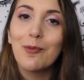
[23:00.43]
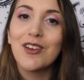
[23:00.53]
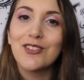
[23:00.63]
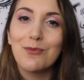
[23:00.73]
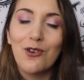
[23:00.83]

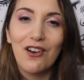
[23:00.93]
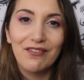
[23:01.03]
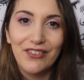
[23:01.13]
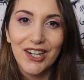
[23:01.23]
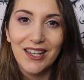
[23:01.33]
much more
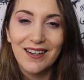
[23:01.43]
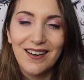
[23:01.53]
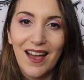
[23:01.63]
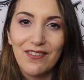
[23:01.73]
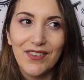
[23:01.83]

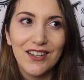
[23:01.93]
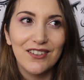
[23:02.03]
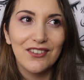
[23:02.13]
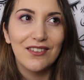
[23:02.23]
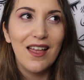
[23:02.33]
confident. I
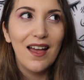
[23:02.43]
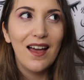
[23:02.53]
feel